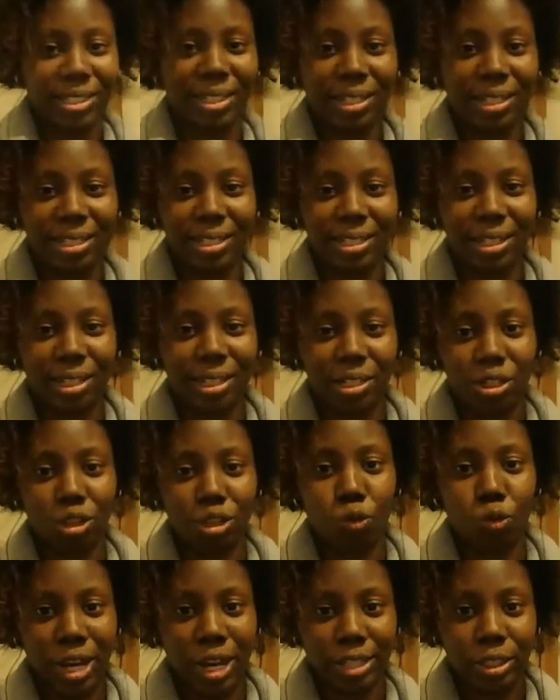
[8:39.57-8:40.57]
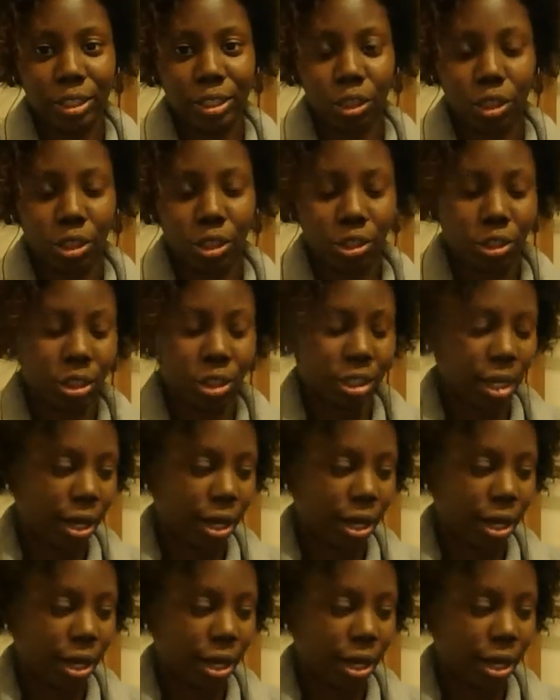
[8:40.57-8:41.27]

this thing is thrice cursed.